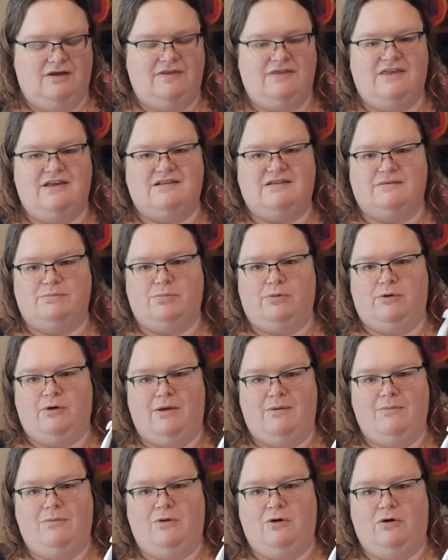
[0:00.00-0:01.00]
That's a
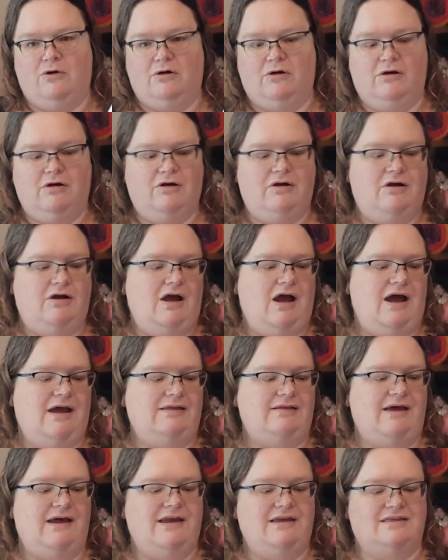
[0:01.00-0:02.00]
prim hook. I
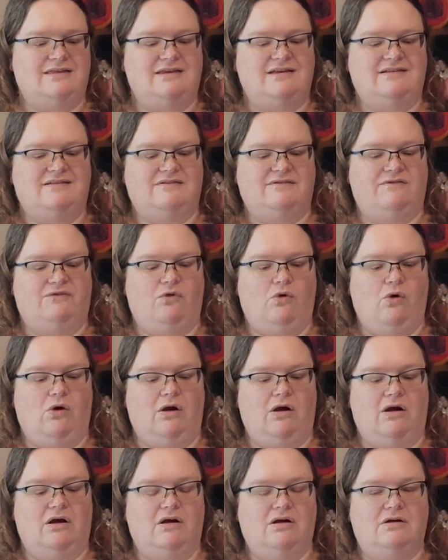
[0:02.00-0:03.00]
like this
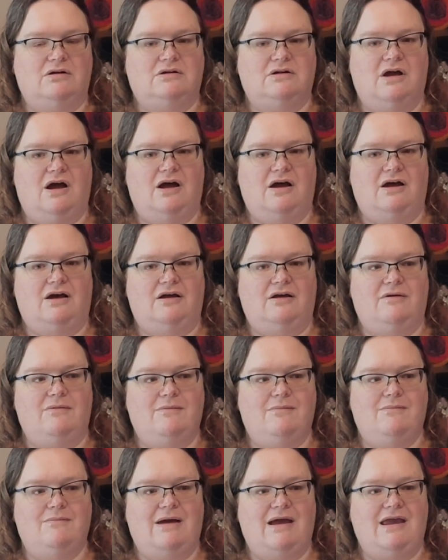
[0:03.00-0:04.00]
for
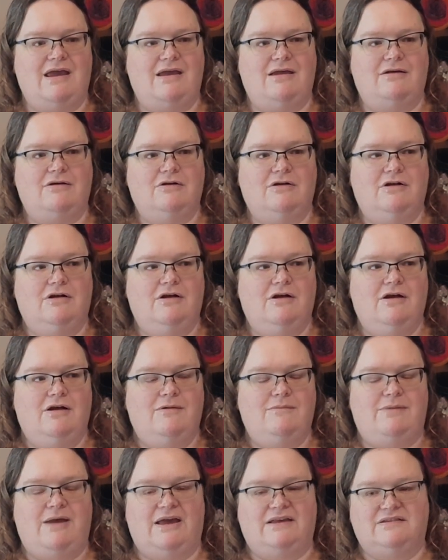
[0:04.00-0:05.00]
my
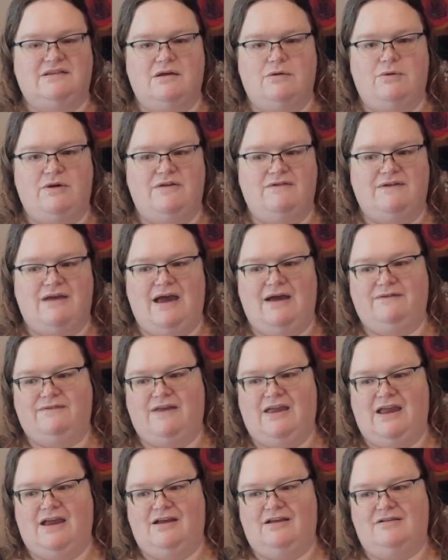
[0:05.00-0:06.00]
basket weave
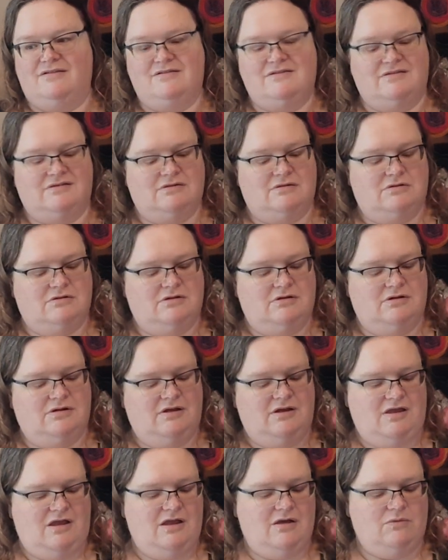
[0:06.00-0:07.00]
Afghans.
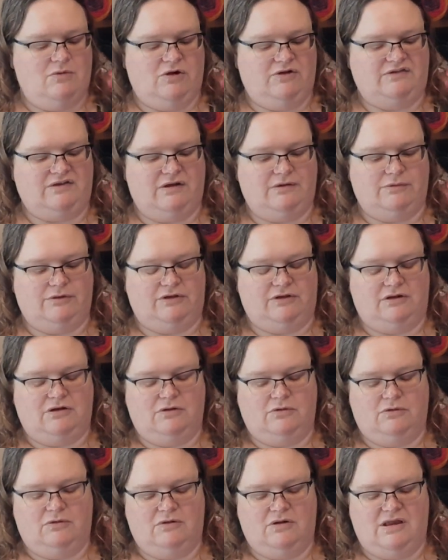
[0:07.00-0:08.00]
it works out really
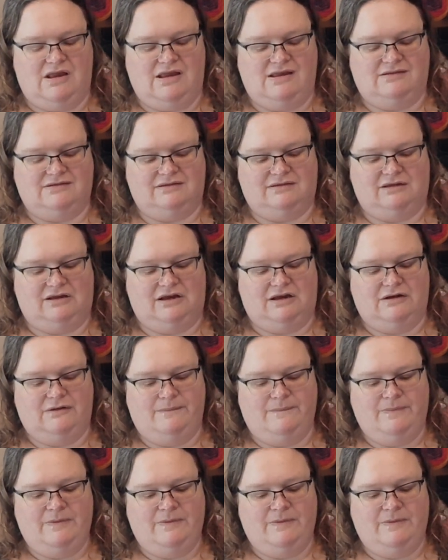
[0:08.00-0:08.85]
easily.